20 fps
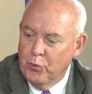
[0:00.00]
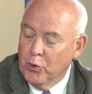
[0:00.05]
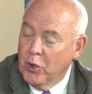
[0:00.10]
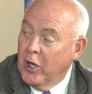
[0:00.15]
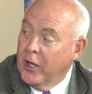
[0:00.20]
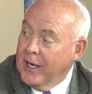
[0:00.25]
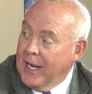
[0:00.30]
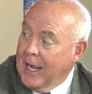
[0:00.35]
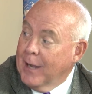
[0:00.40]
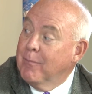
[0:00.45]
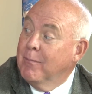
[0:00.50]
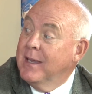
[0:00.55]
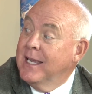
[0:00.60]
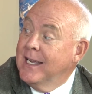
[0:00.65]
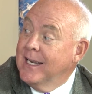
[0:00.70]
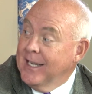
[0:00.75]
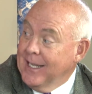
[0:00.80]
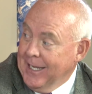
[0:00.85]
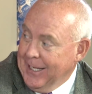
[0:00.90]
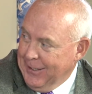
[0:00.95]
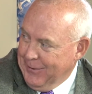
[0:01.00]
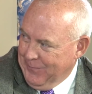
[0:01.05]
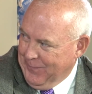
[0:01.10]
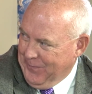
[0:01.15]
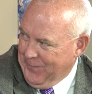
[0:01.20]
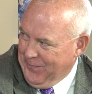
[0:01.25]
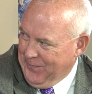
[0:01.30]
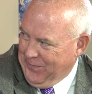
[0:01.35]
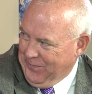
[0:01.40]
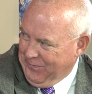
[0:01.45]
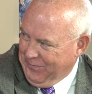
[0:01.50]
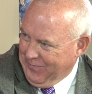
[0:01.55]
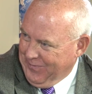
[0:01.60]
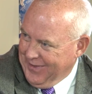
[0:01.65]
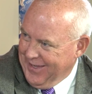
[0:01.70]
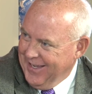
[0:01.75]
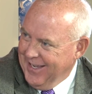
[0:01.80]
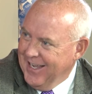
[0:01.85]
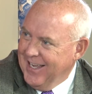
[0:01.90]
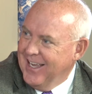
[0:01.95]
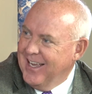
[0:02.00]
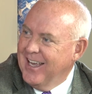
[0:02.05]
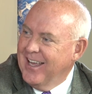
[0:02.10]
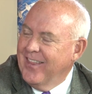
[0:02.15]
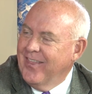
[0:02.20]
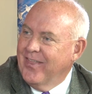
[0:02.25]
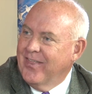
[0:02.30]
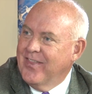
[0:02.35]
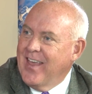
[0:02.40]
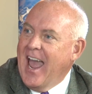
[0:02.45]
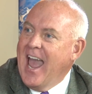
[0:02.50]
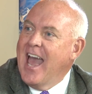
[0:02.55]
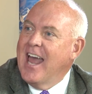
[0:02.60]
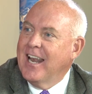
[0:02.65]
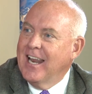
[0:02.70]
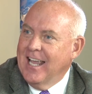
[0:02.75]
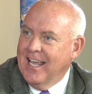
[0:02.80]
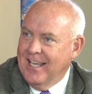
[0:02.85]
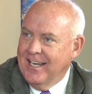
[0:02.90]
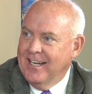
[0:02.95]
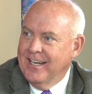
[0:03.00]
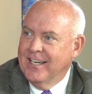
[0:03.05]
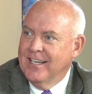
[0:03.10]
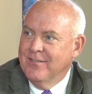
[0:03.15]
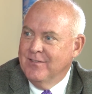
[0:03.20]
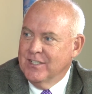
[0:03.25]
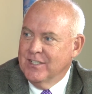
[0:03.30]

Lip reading: run a meeting. That in and of